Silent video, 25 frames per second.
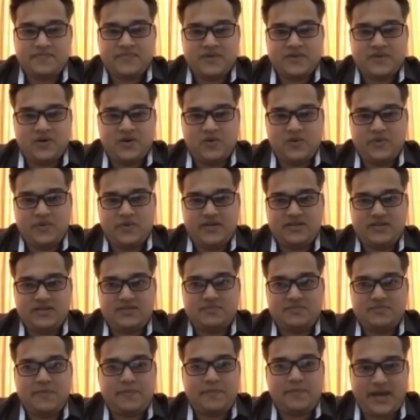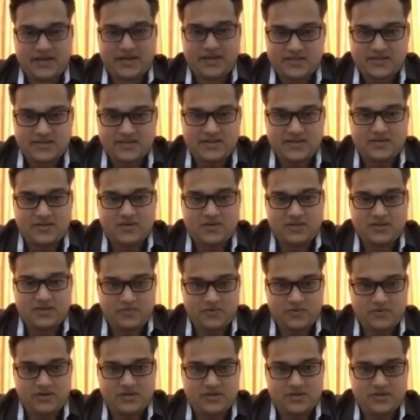always be passionate on the work,